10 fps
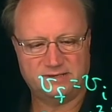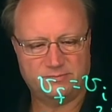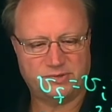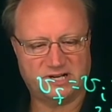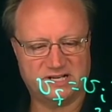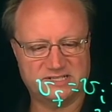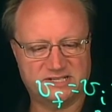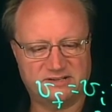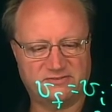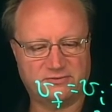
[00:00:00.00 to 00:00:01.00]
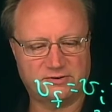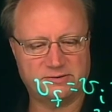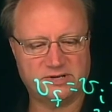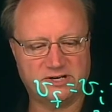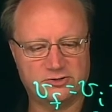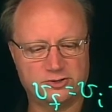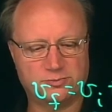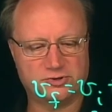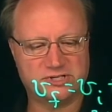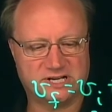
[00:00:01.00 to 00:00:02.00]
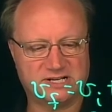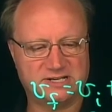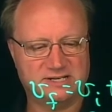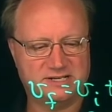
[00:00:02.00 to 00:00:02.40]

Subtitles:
positive 3 meters per second